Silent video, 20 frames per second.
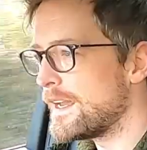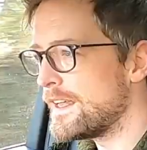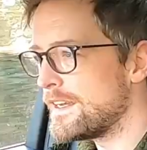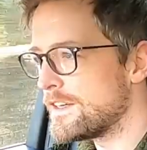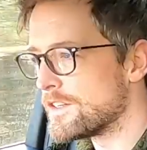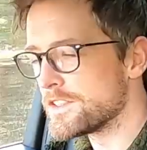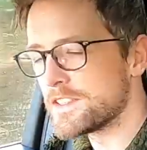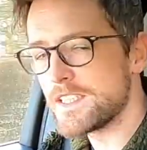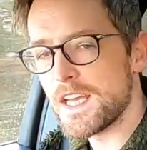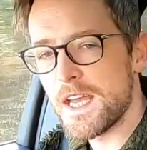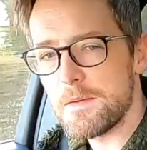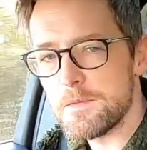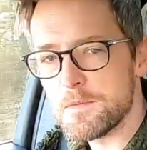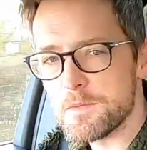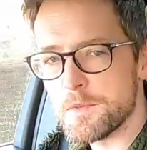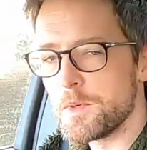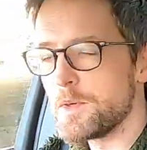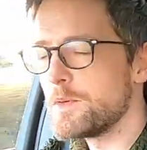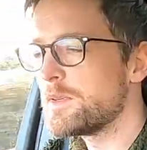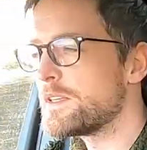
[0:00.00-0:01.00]
In untamed
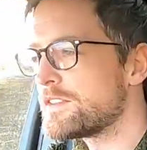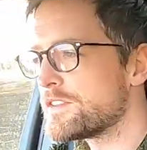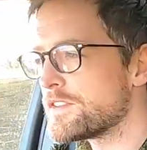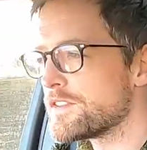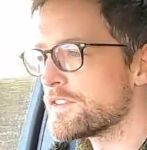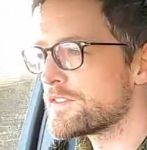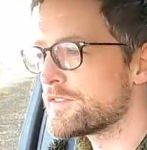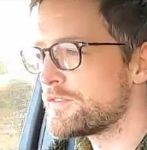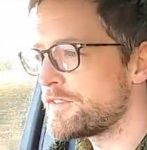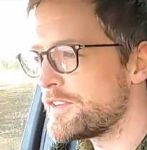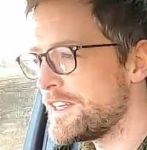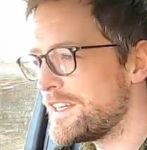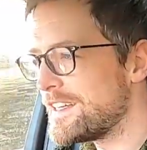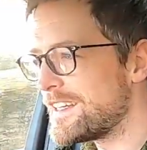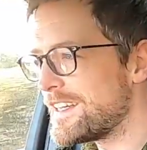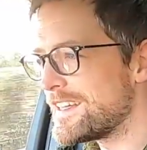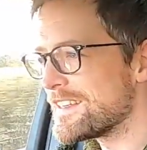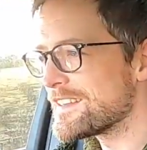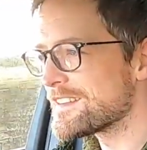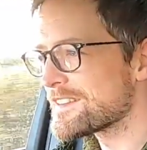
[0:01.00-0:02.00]
mode, it does feed
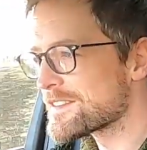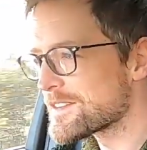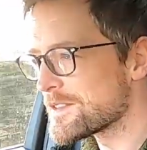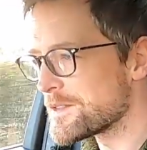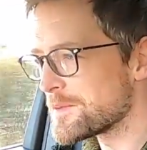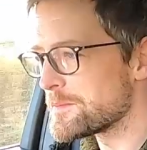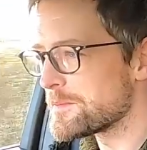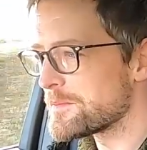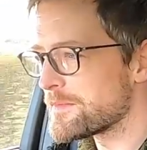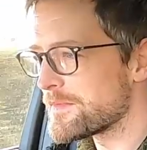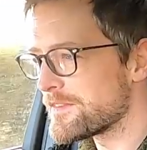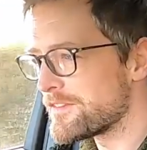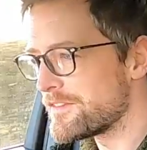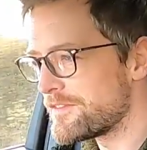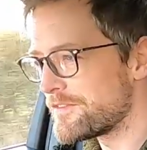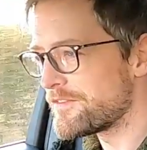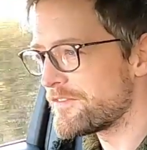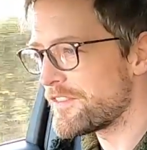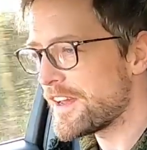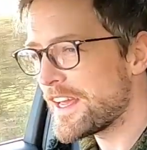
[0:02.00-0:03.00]
in some
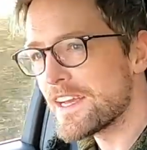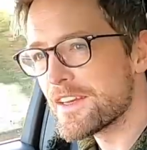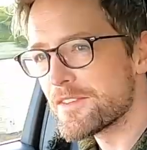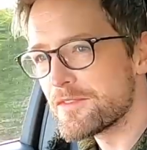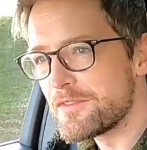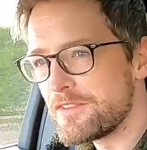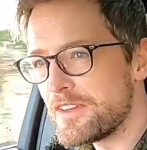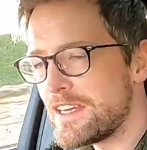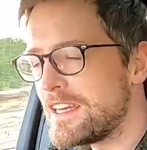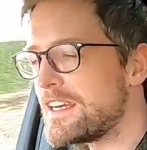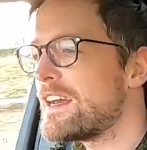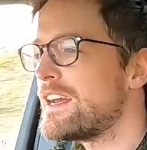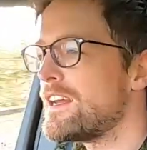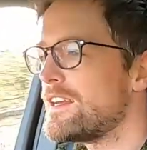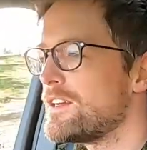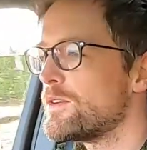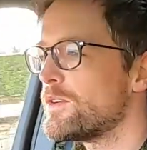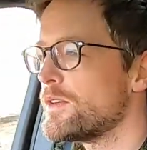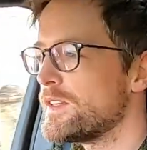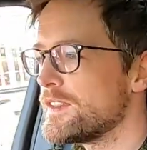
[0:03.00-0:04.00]
fake V8
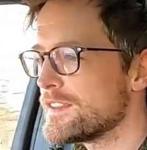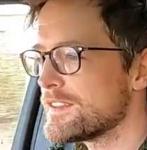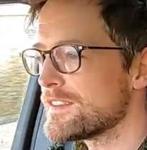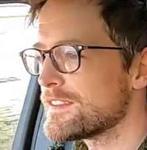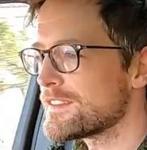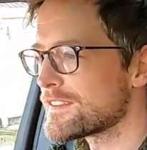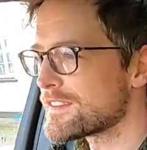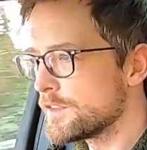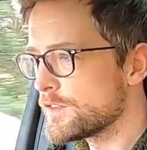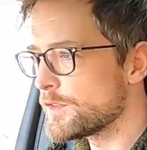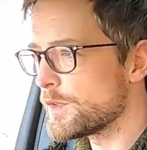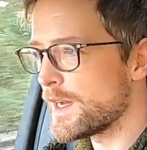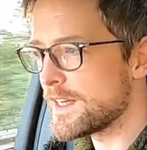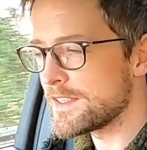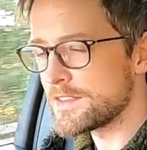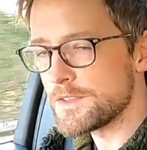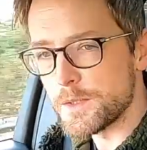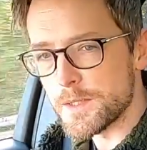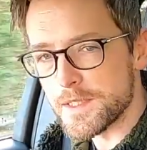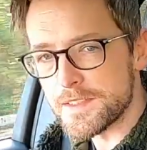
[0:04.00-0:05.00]
noises. So
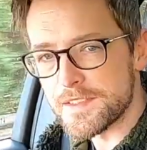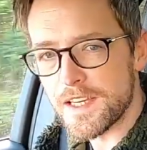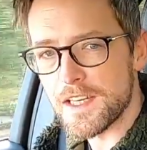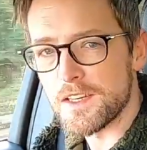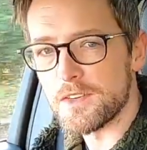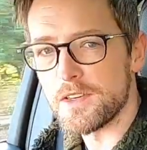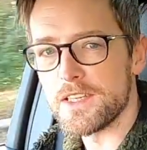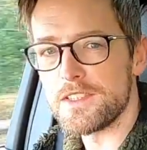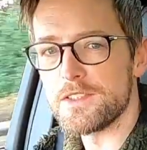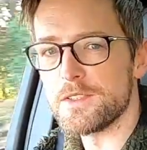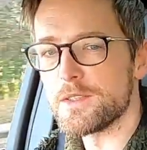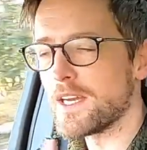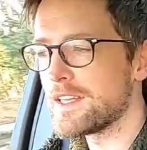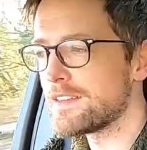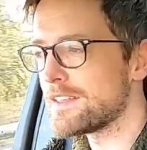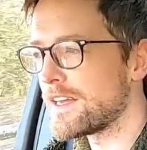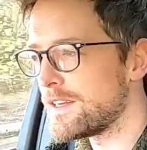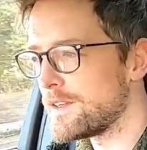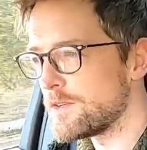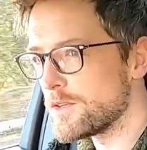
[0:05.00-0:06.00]
as you accelerate, you
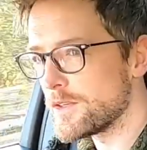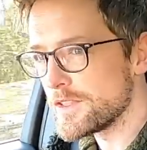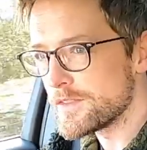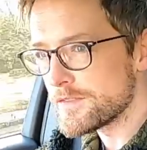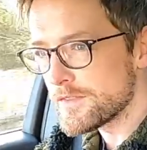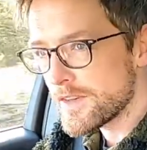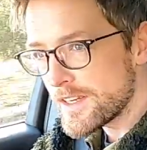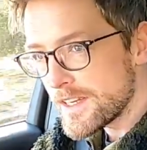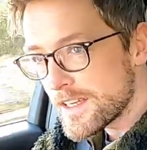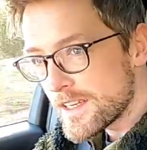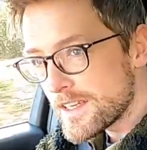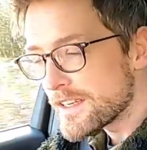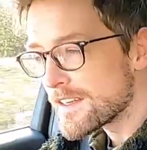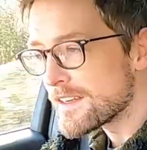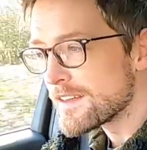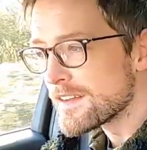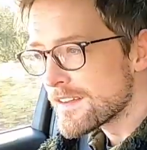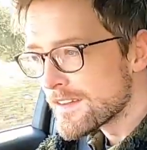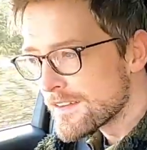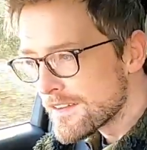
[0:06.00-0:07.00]
get that noise fed in.
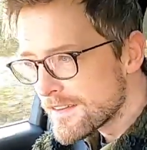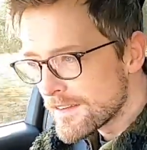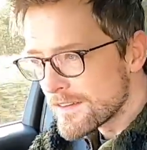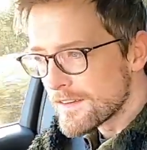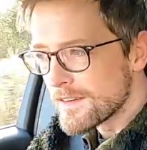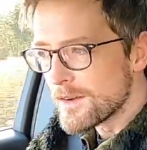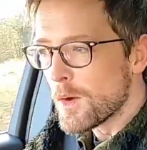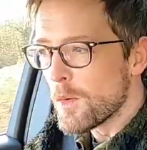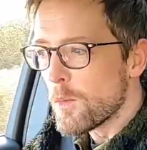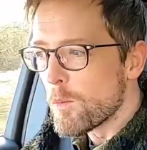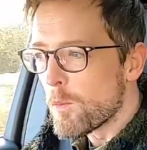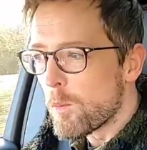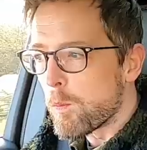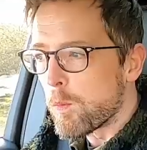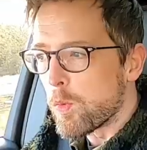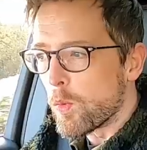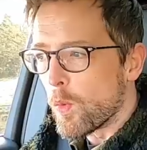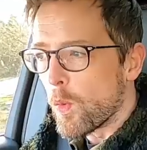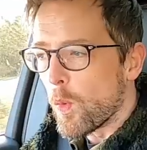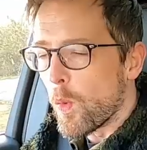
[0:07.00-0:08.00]

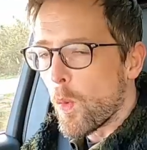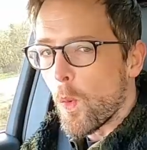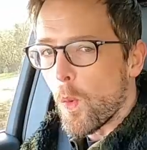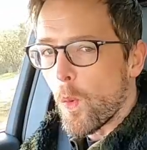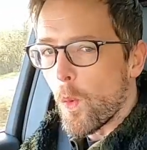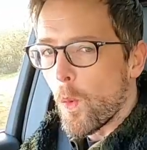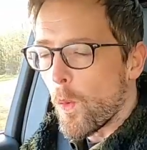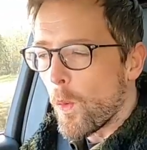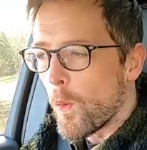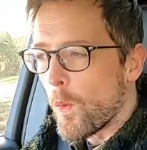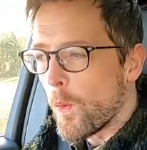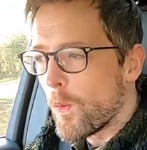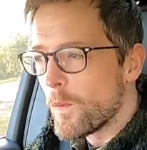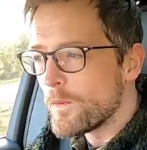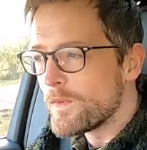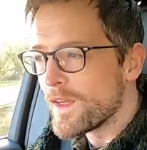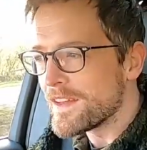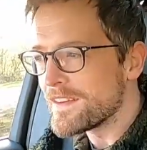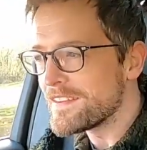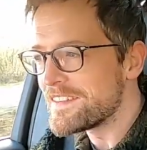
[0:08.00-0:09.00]
Oh,
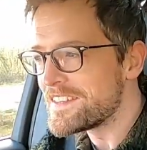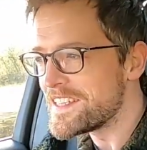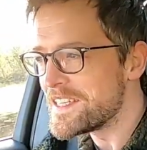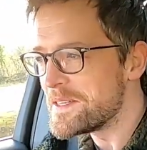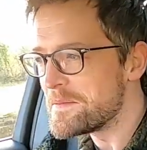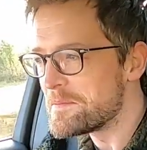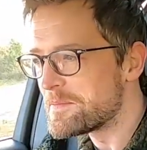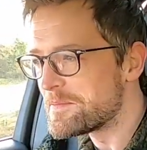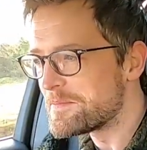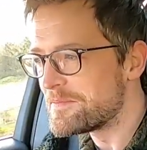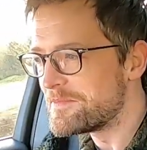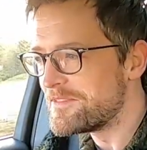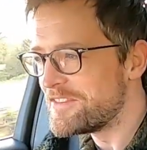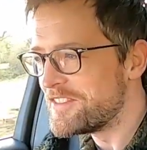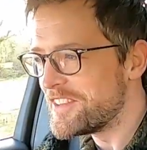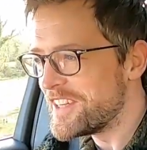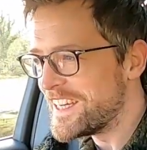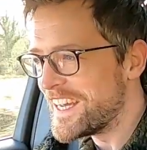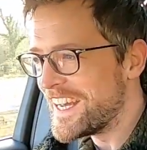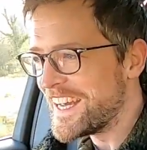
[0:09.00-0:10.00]
that deep
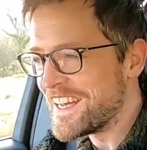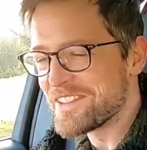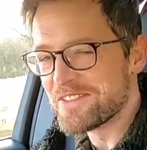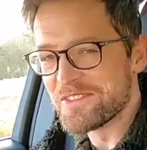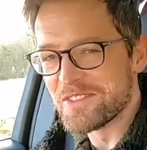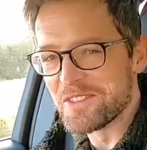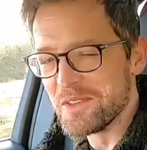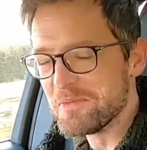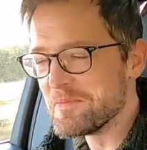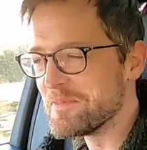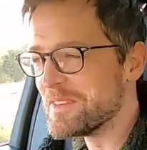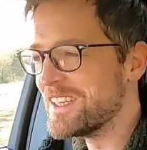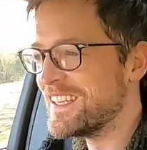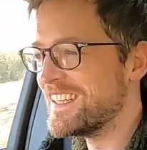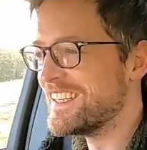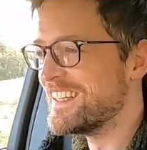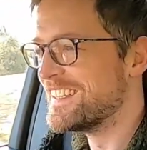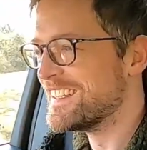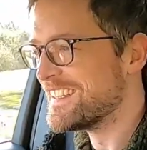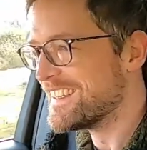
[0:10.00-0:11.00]
V8
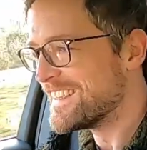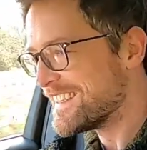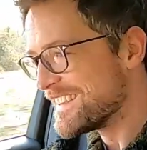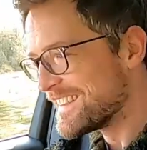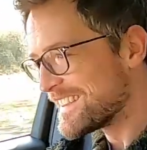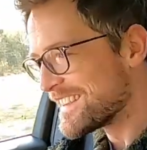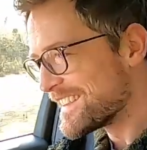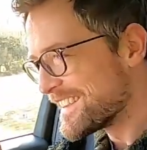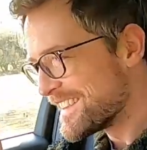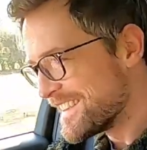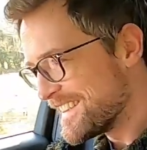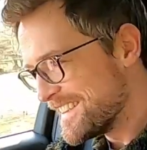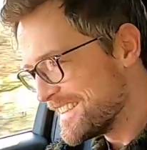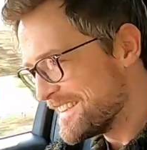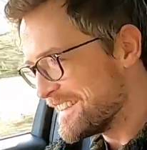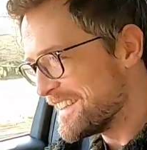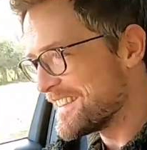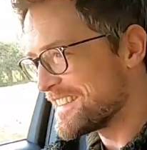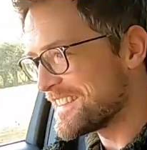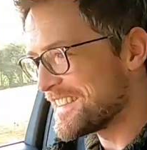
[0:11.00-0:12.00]
rumble.
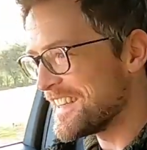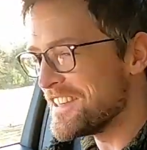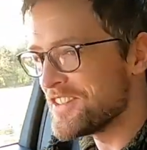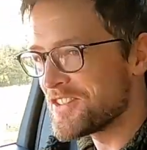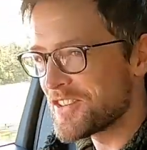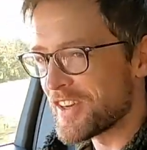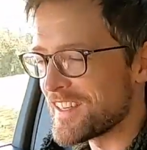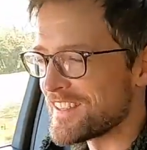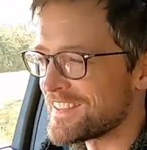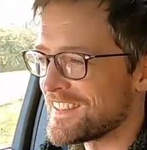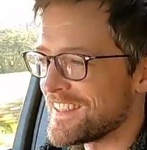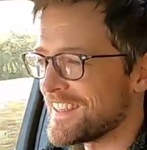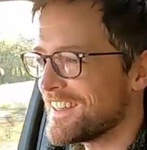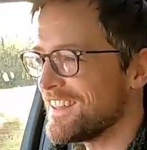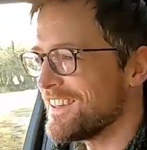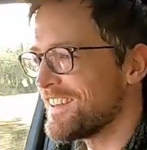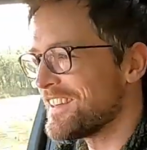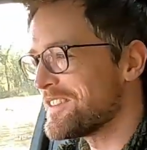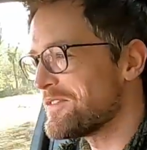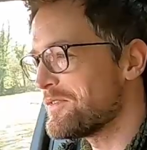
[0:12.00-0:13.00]
It's interesting.
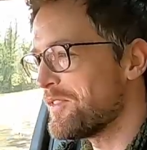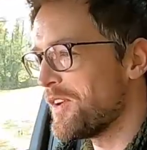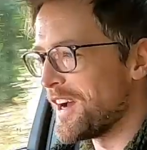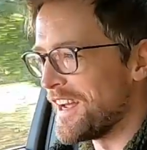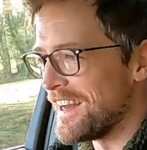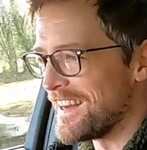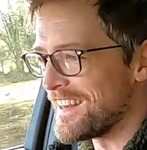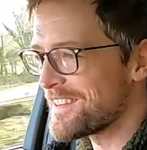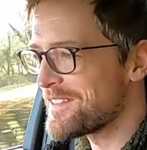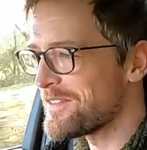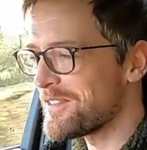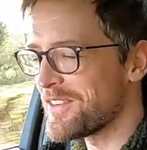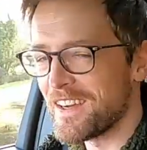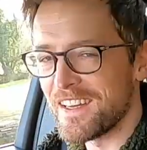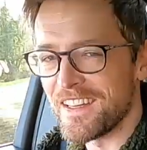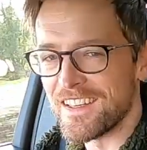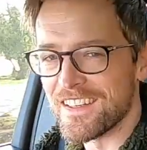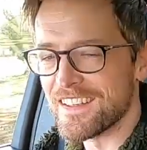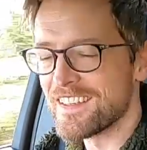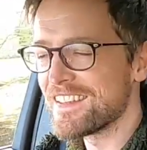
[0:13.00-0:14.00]
Look, it's fine. It's
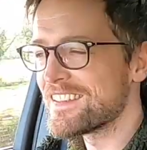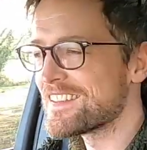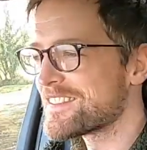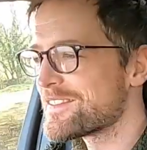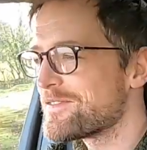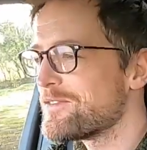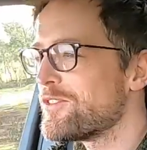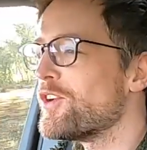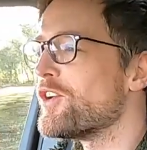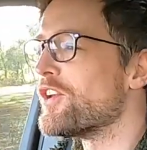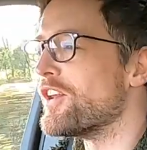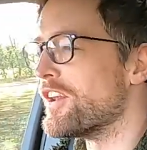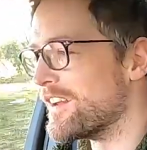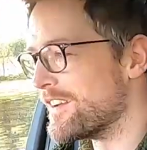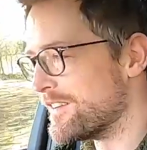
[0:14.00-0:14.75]
fine. It's fun.